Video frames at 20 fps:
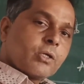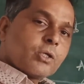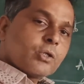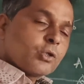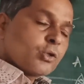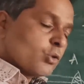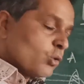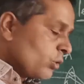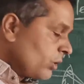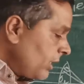
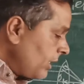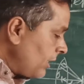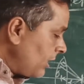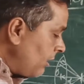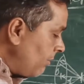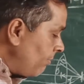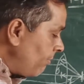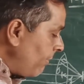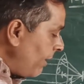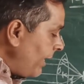So the
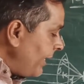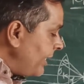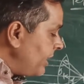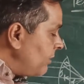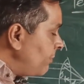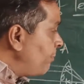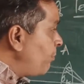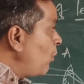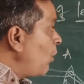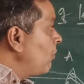
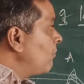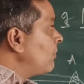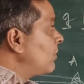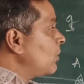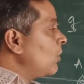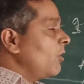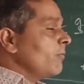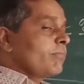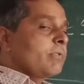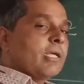combined power
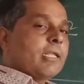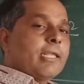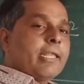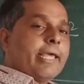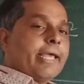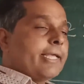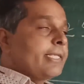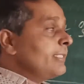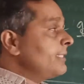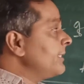of the
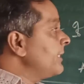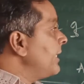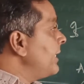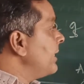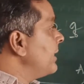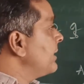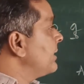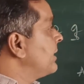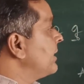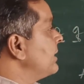
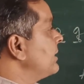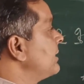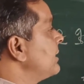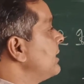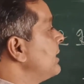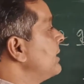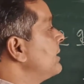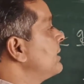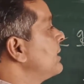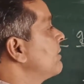lens, this
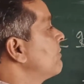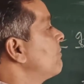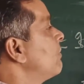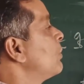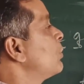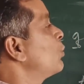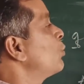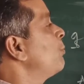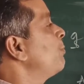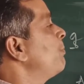is
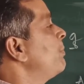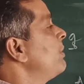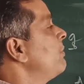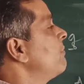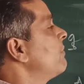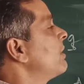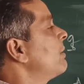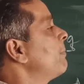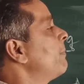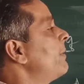equal to
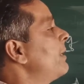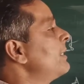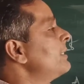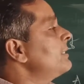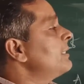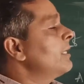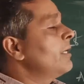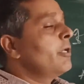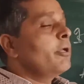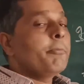P1
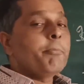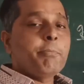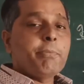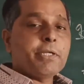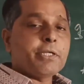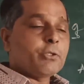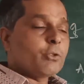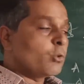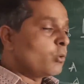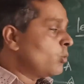plus
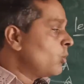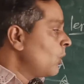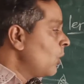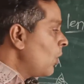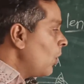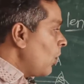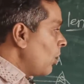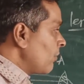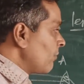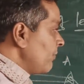
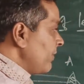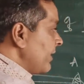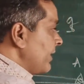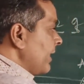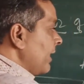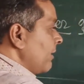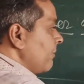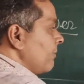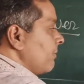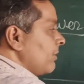P2, or we
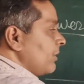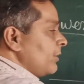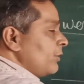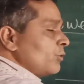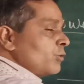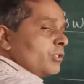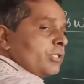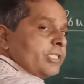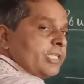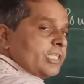can
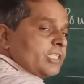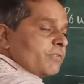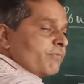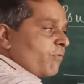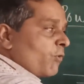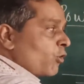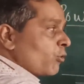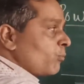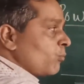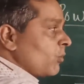use this
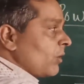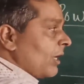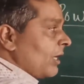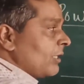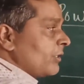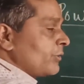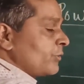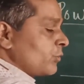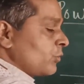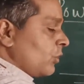formula
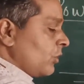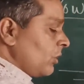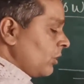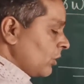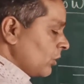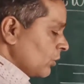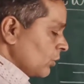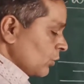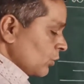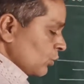
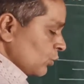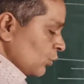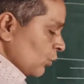also.